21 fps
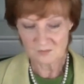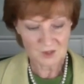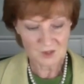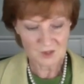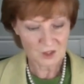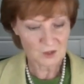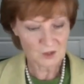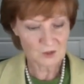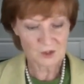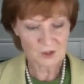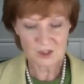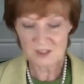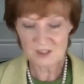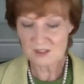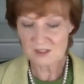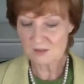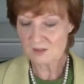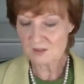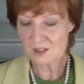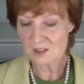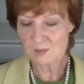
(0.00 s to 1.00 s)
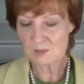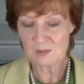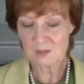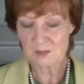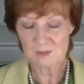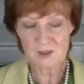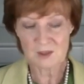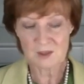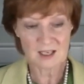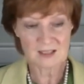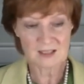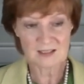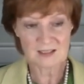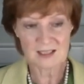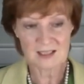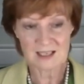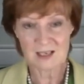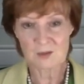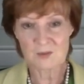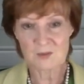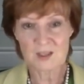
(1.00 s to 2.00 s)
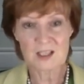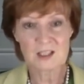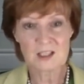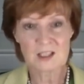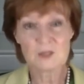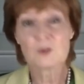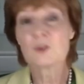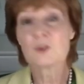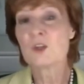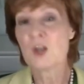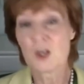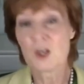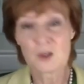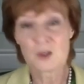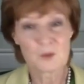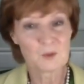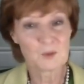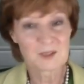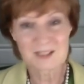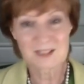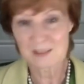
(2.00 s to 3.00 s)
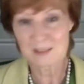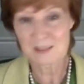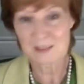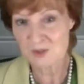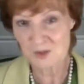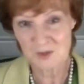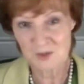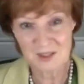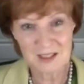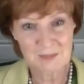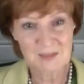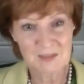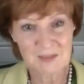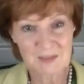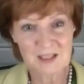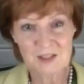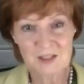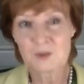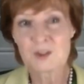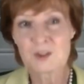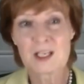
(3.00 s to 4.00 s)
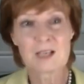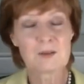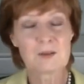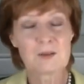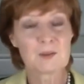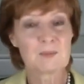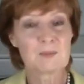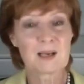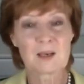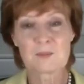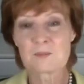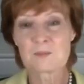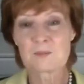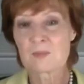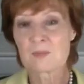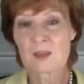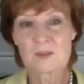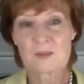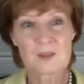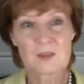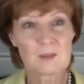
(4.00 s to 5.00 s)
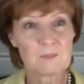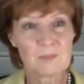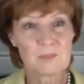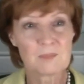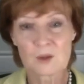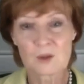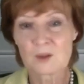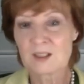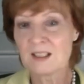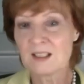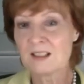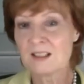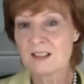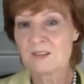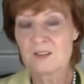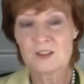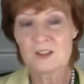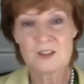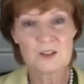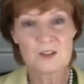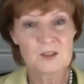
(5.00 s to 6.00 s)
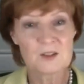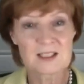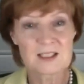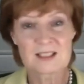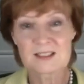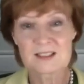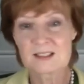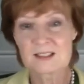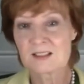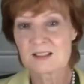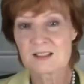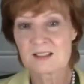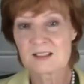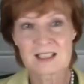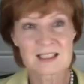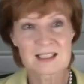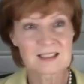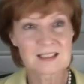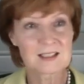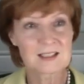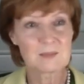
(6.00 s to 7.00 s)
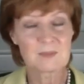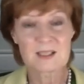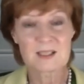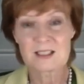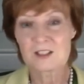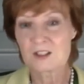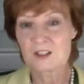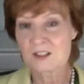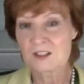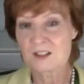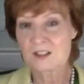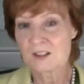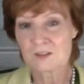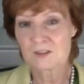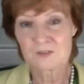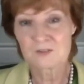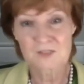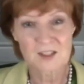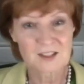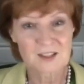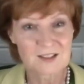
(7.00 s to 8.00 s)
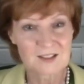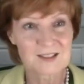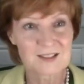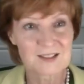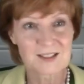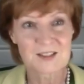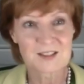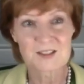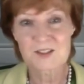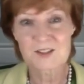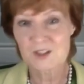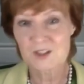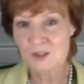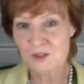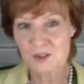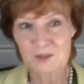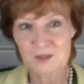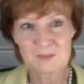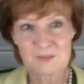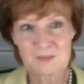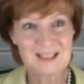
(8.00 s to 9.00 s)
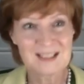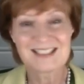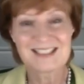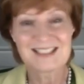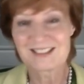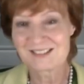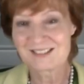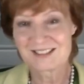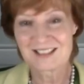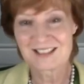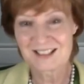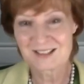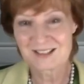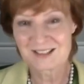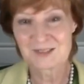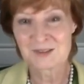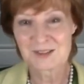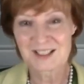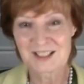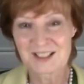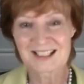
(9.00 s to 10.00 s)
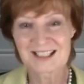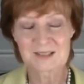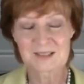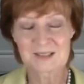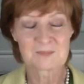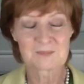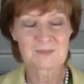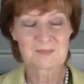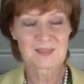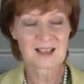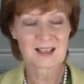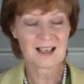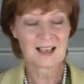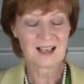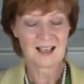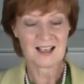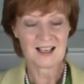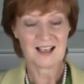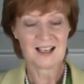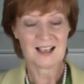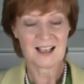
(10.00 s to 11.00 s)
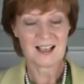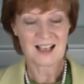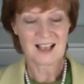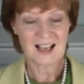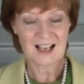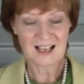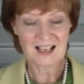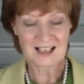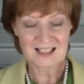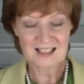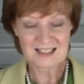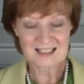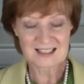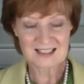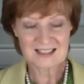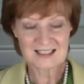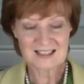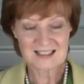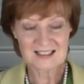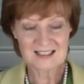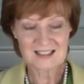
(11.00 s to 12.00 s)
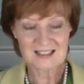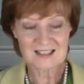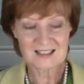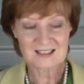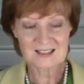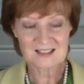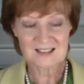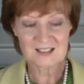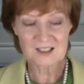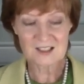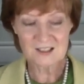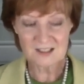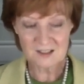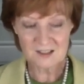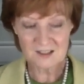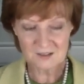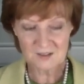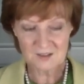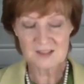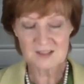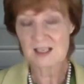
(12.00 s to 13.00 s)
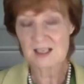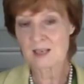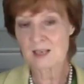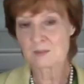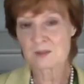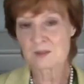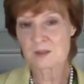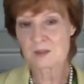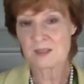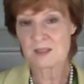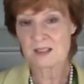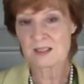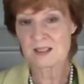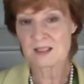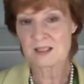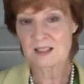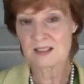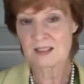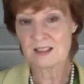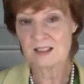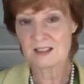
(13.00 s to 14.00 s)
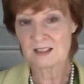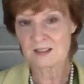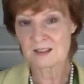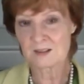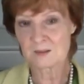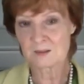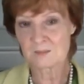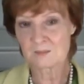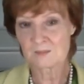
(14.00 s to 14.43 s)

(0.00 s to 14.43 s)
coaches and various people like that out there, you'll know what I'm talking about. You'll know about the blogging and the newsletters and the landing pages and the funnels and the social media and all that. And certain other things that happened to me that year.